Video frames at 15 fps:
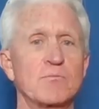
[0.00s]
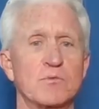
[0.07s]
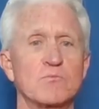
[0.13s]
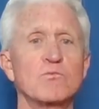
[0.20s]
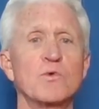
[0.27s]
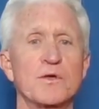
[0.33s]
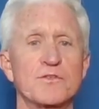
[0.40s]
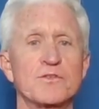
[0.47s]

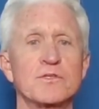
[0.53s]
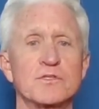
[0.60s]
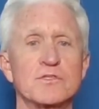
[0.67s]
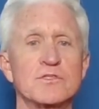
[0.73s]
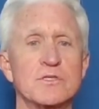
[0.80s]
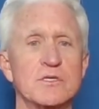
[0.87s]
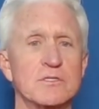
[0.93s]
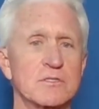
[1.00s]
problem with the
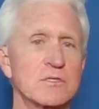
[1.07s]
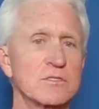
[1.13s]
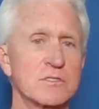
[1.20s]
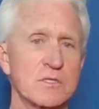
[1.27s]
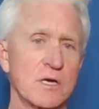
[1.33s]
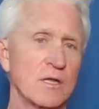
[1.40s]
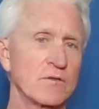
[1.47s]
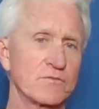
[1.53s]
disease
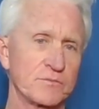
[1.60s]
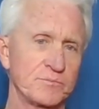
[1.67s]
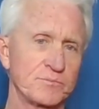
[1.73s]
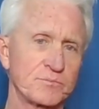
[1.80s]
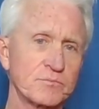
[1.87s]
itself.